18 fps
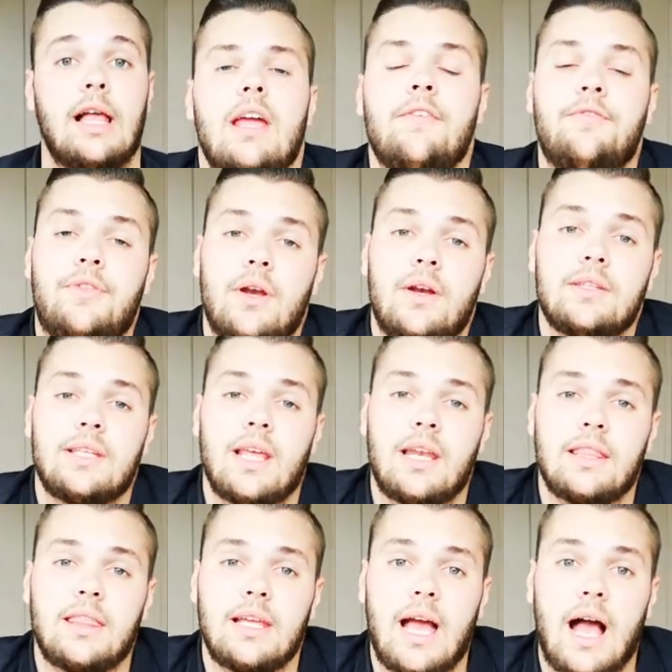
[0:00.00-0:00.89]
If there is
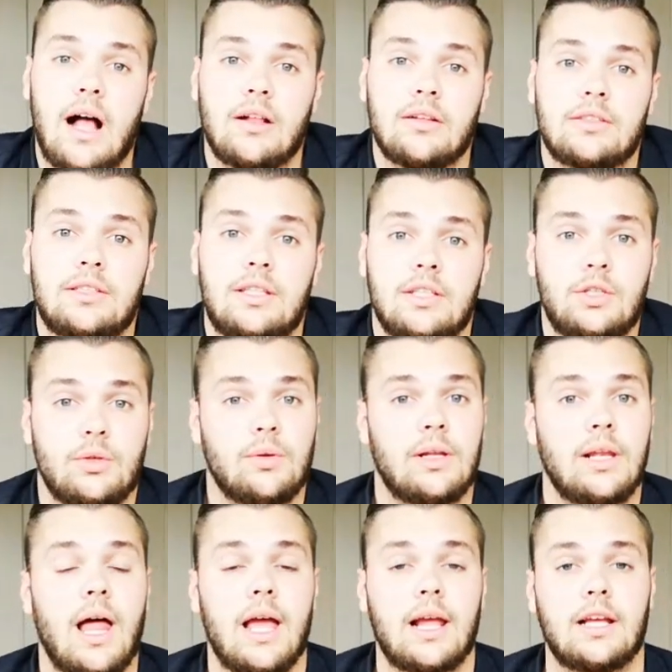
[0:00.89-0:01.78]
anything else that you would
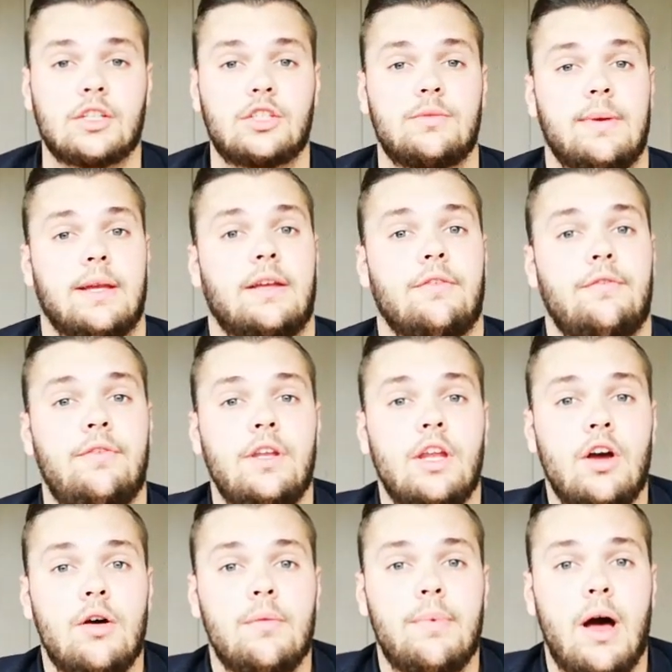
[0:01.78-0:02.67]
like us to make a
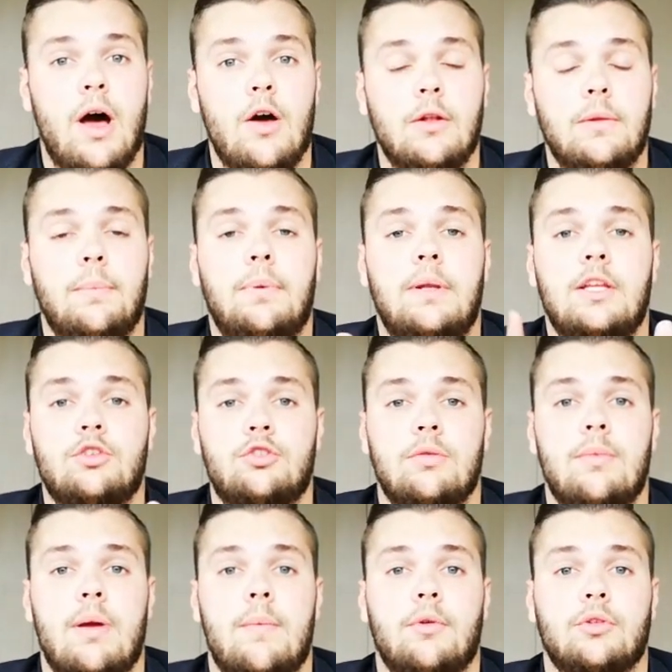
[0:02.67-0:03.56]
video about, please
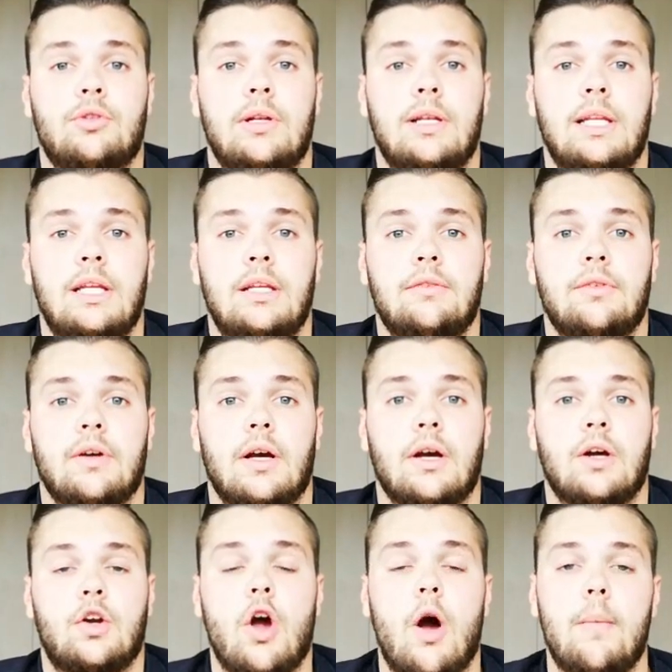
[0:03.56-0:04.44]
remember to leave a
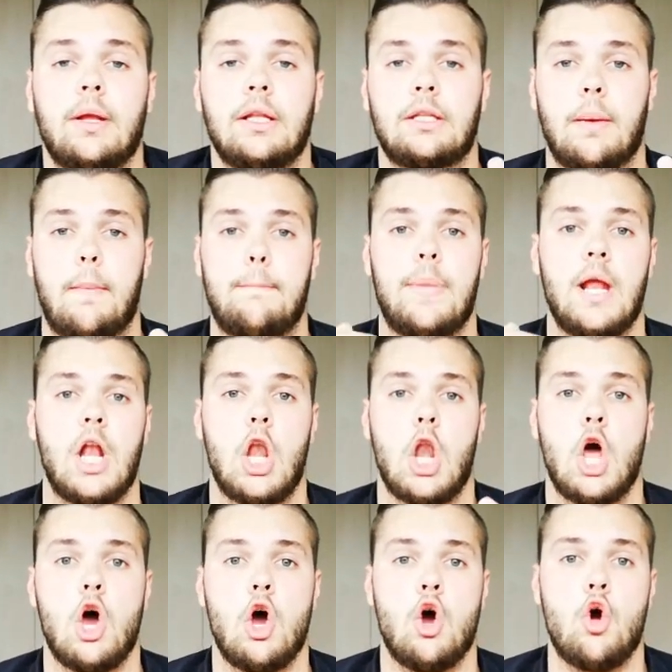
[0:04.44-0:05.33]
comment
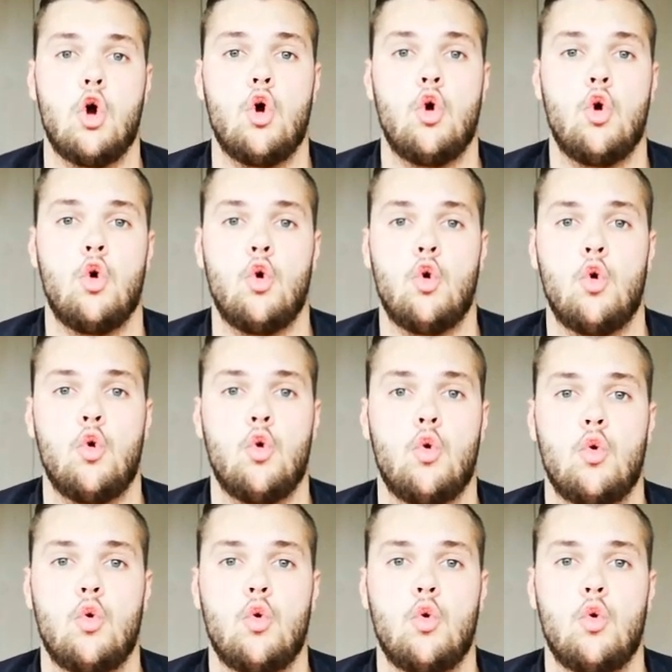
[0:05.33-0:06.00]
below.